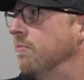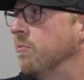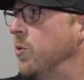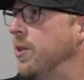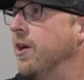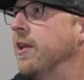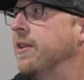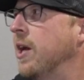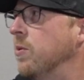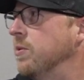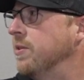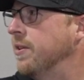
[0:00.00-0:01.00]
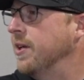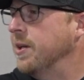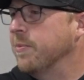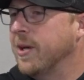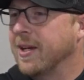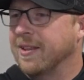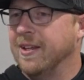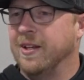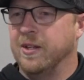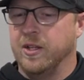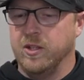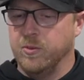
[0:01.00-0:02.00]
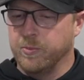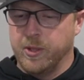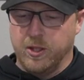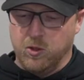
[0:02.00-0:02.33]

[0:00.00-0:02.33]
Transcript: that was a thing back then. But